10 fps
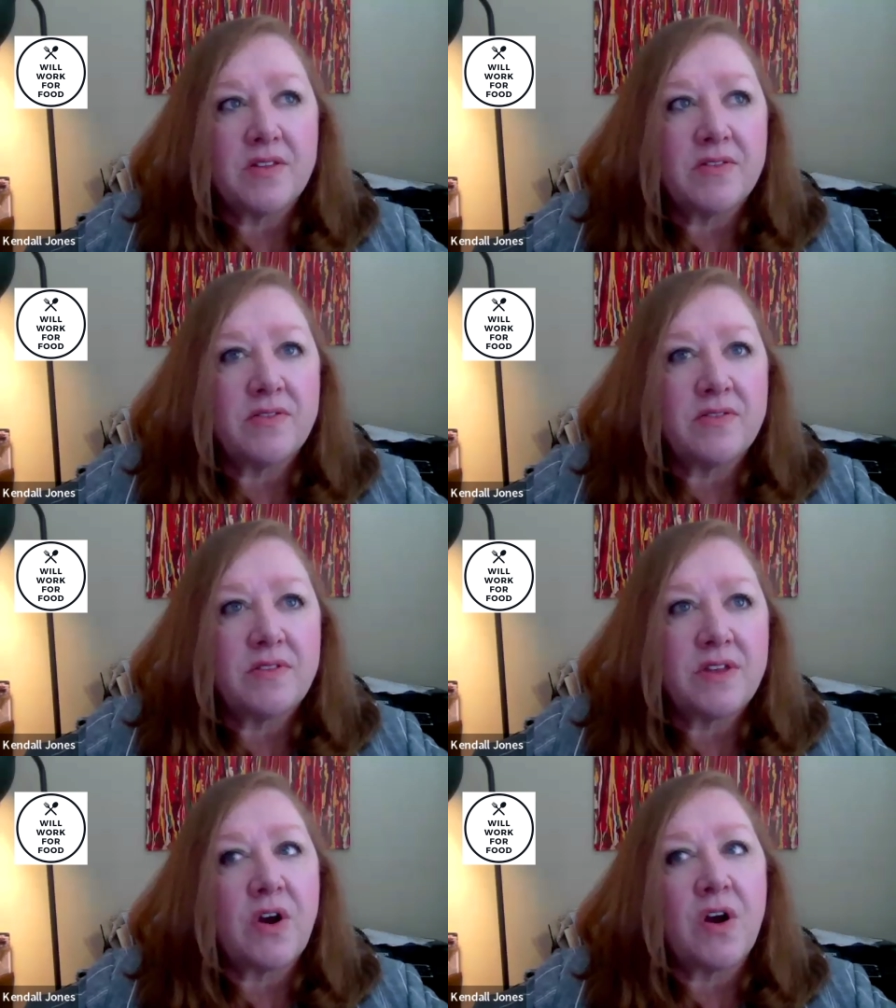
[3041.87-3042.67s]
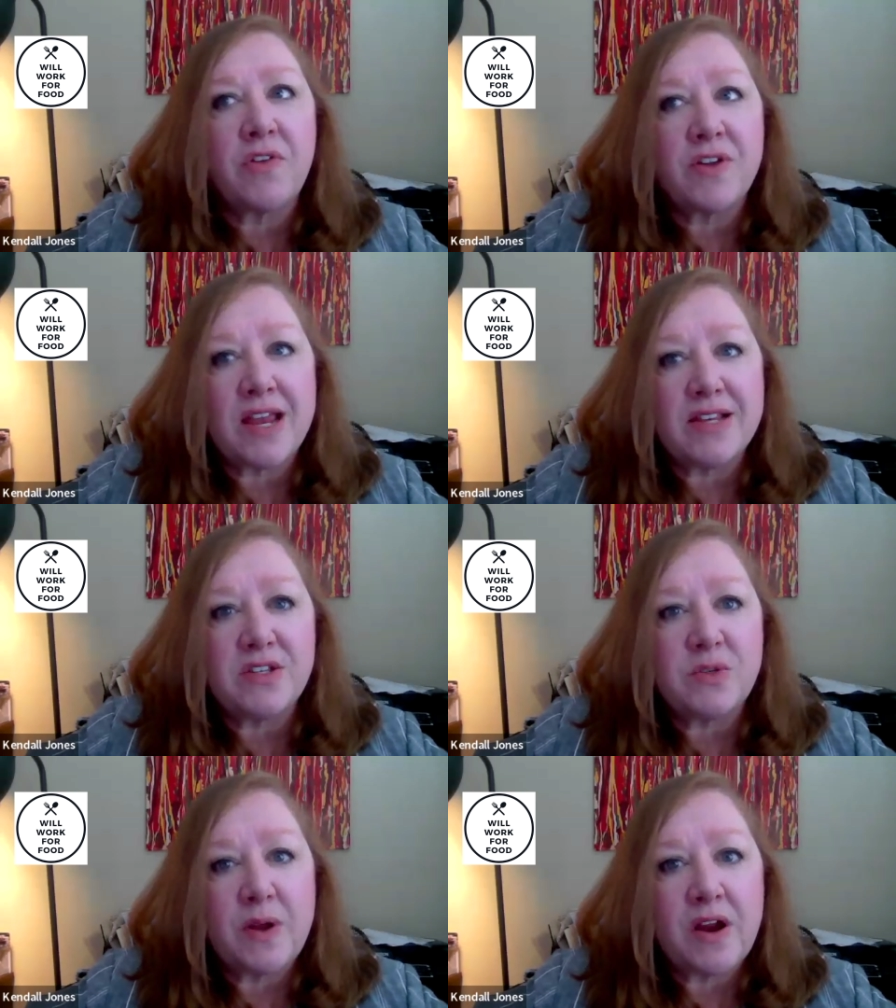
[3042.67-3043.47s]
There are other
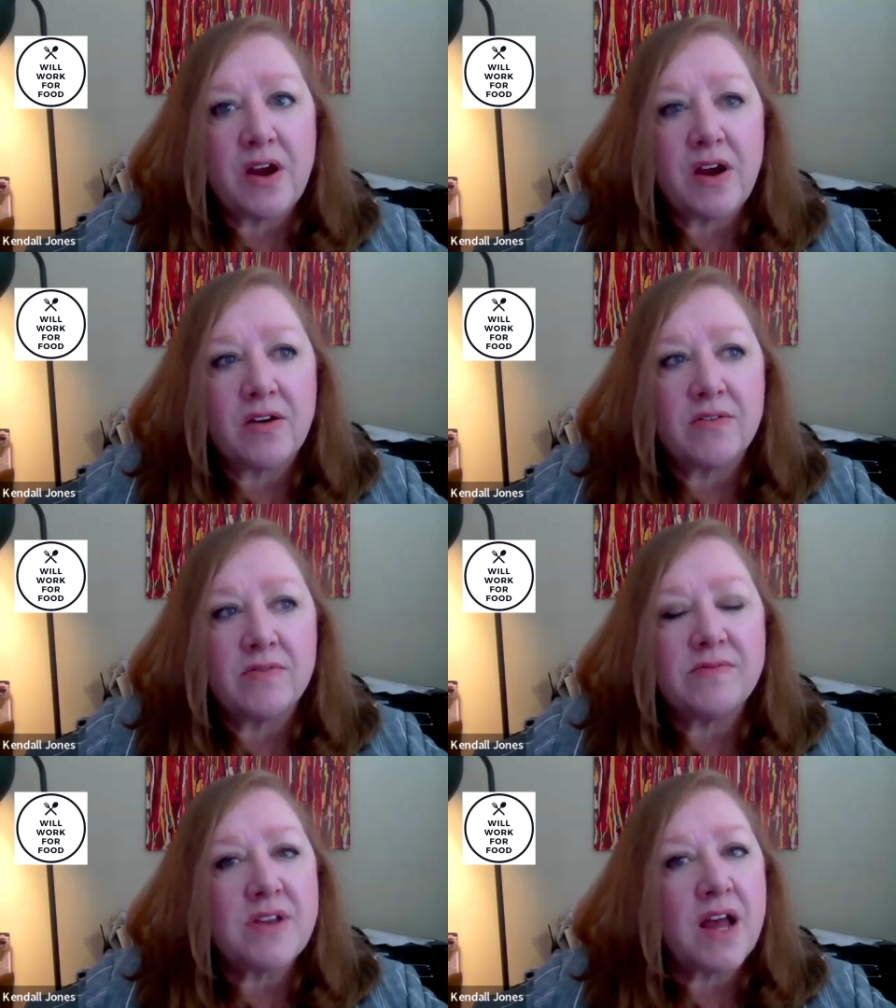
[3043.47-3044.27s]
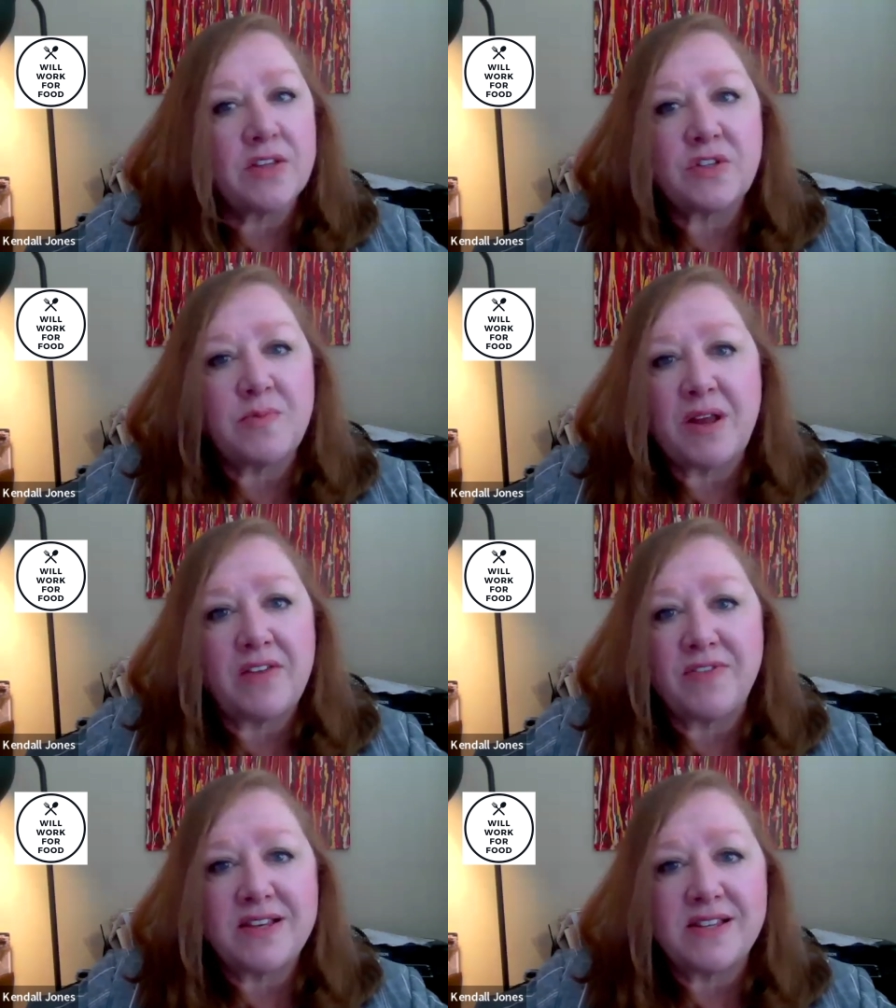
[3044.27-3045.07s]
cases where not so many
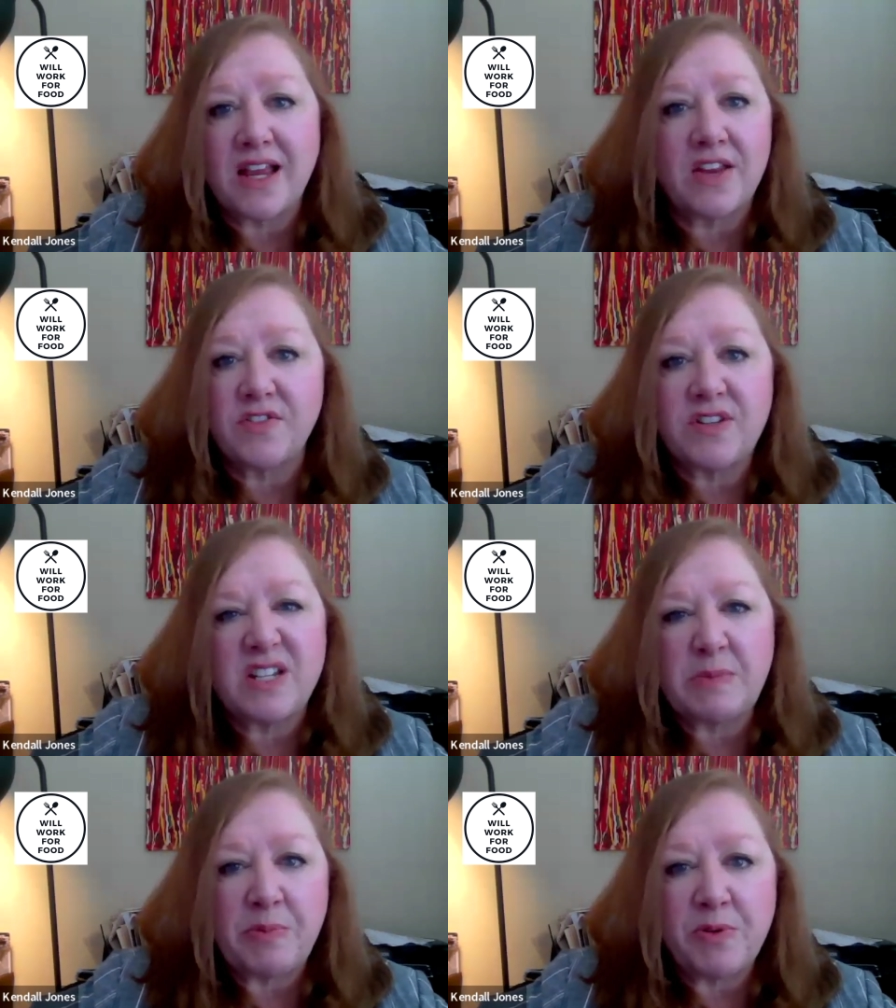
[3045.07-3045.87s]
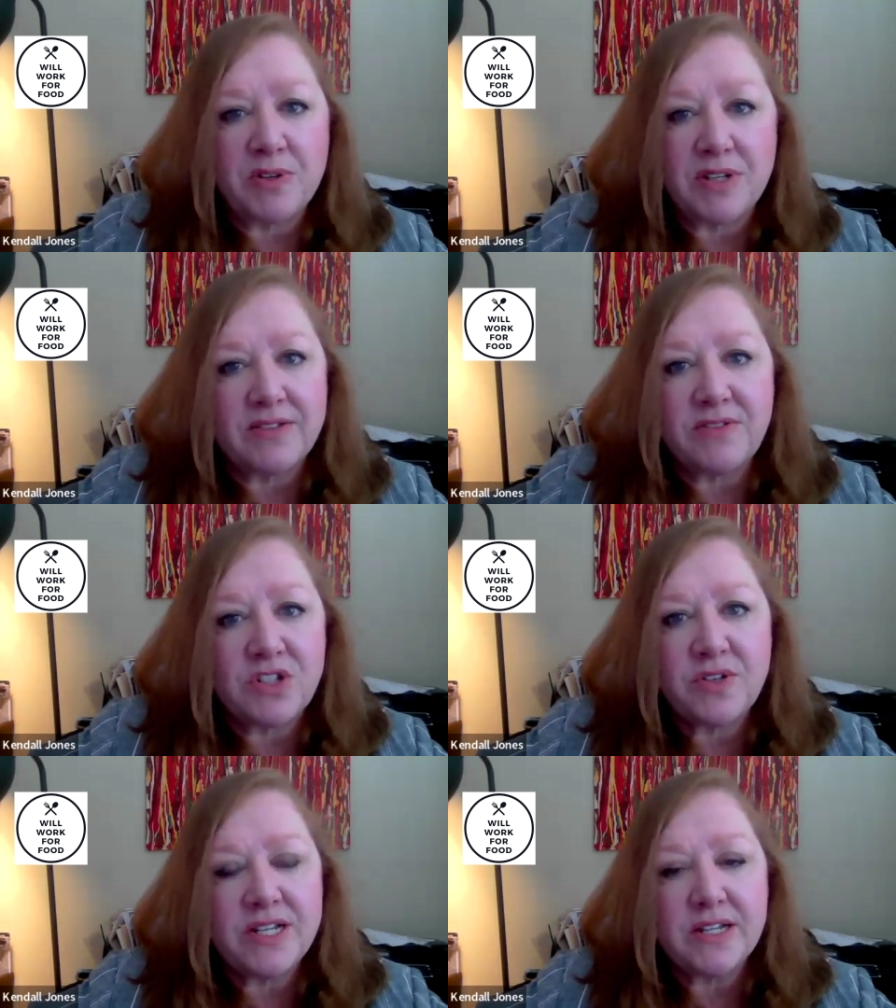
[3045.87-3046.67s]
of the executives need to be pulled
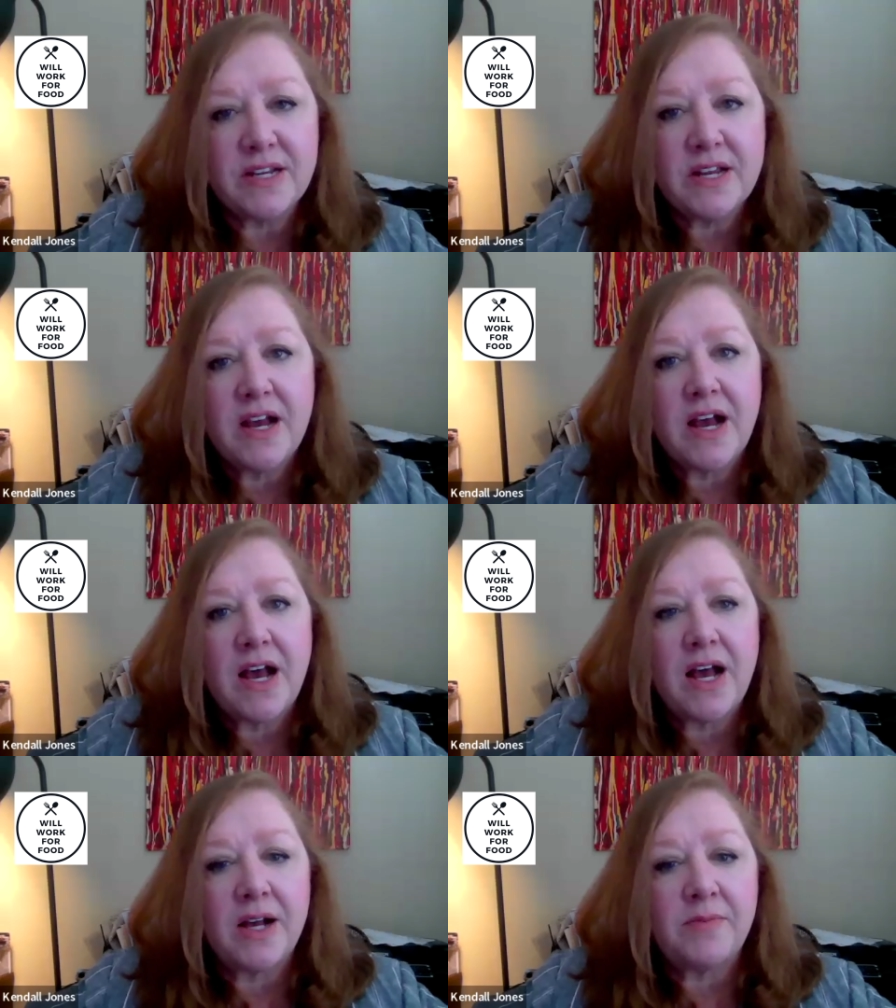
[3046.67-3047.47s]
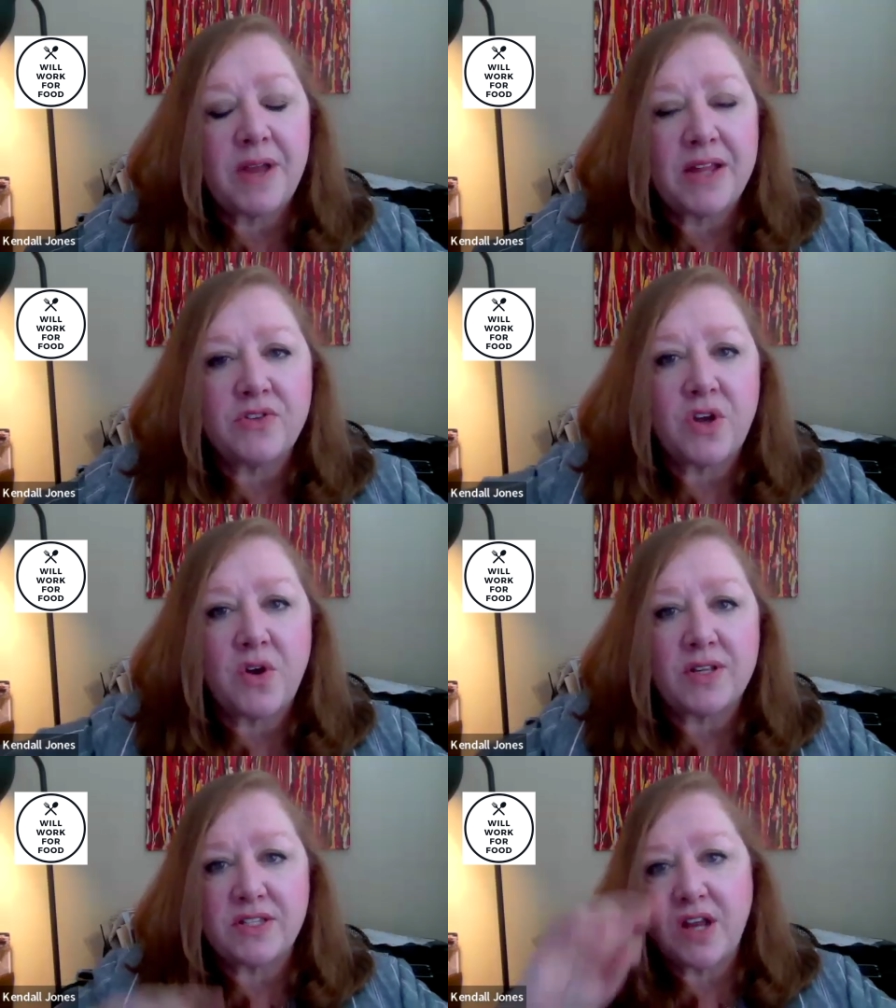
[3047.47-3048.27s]
into it. And so
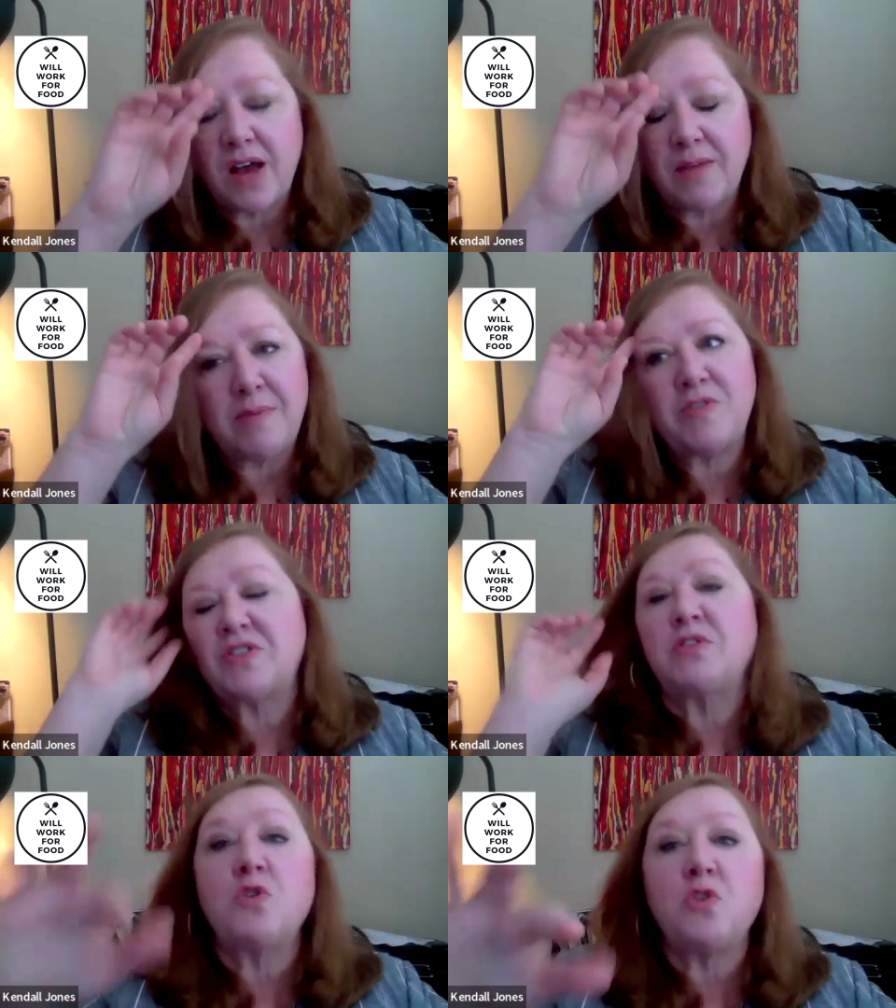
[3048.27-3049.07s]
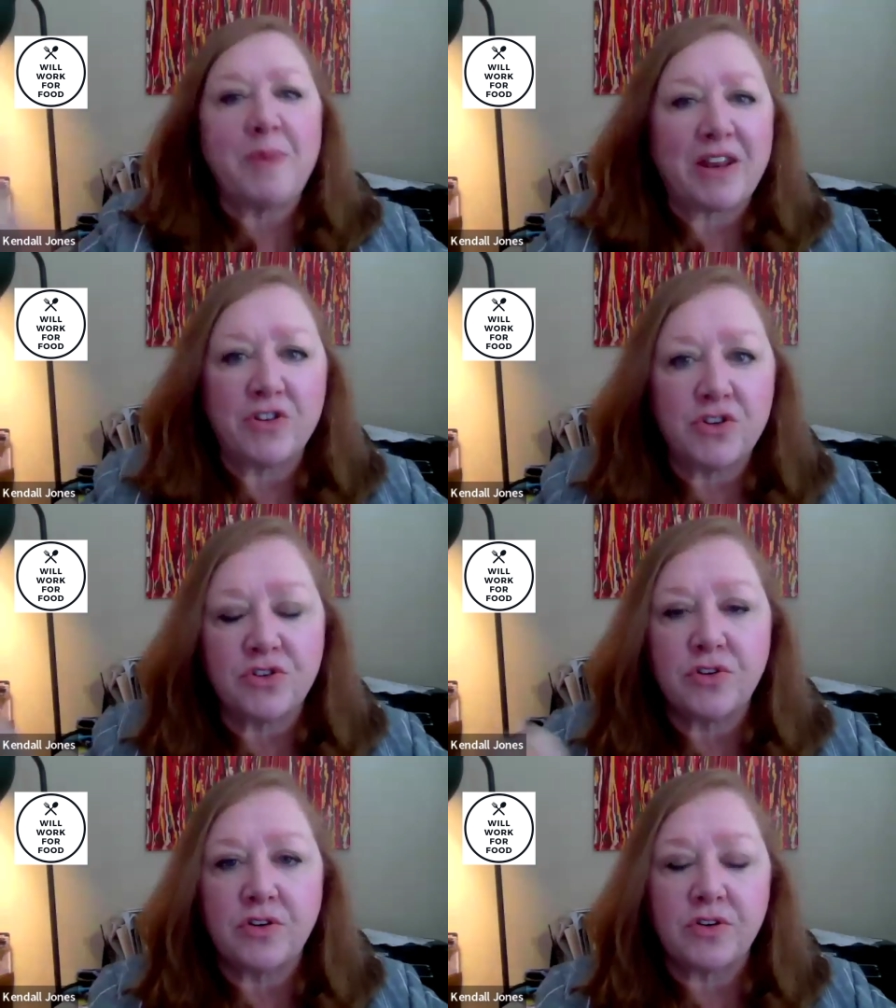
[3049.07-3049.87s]
it's not just local
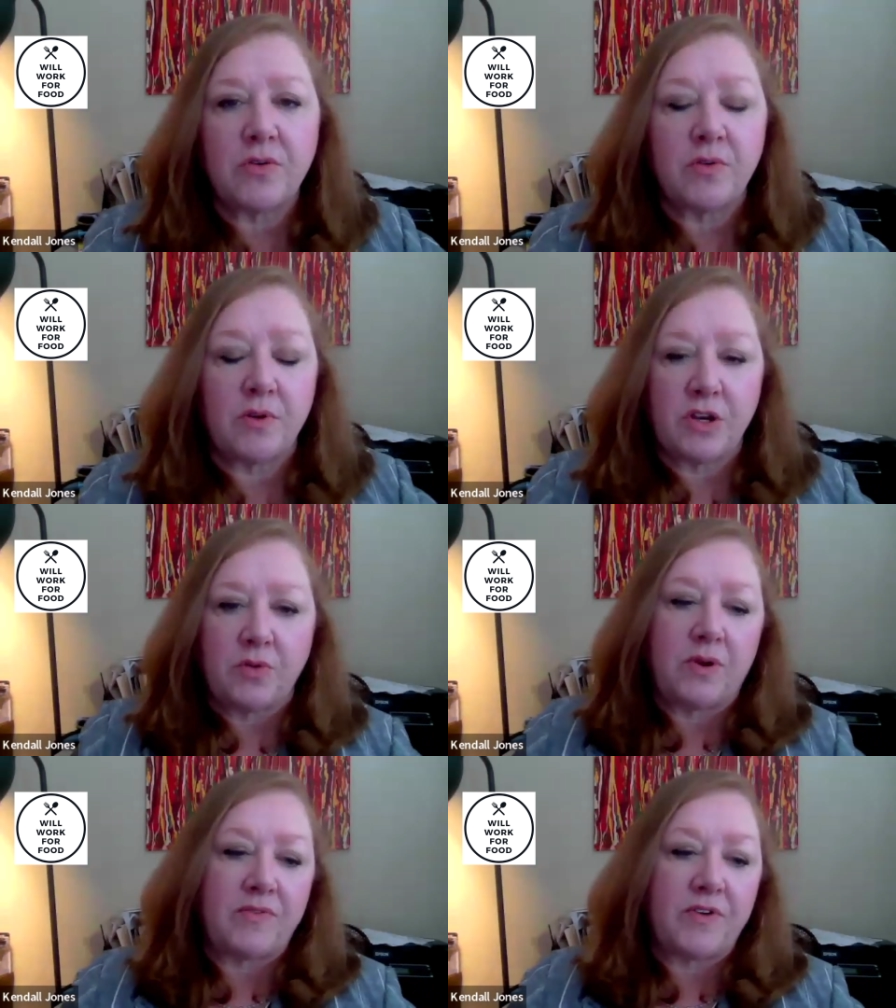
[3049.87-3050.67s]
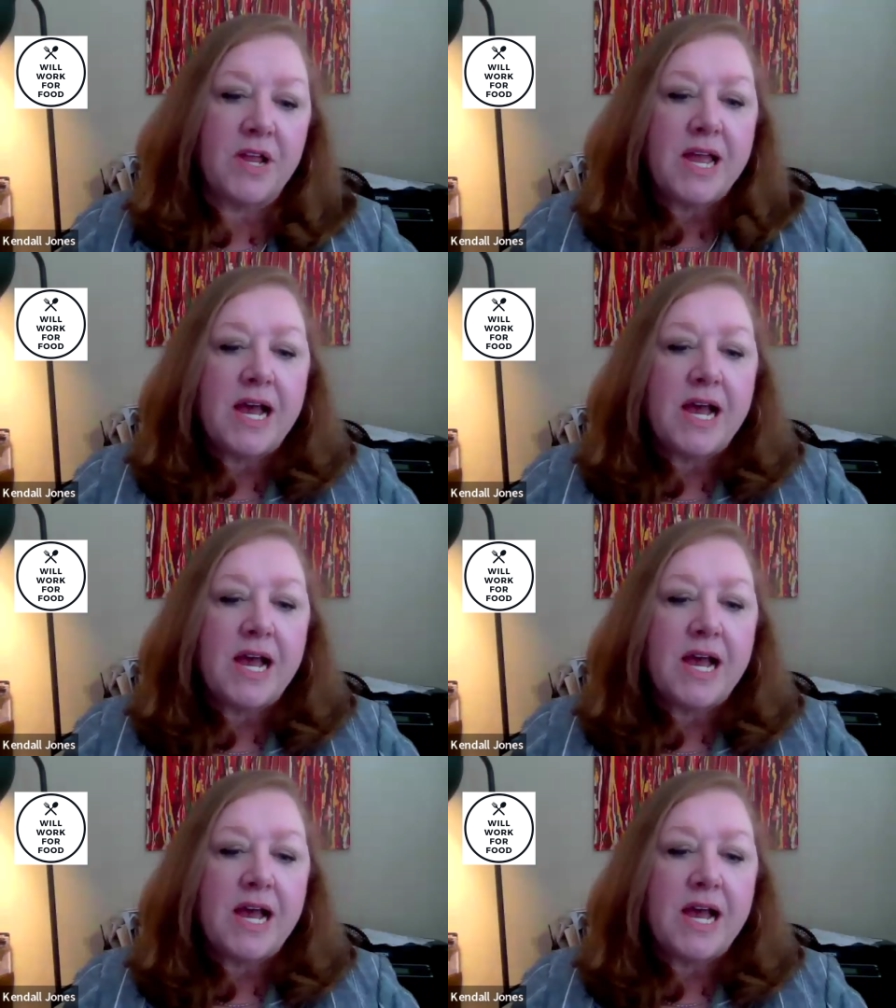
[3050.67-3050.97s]
managers or whatever.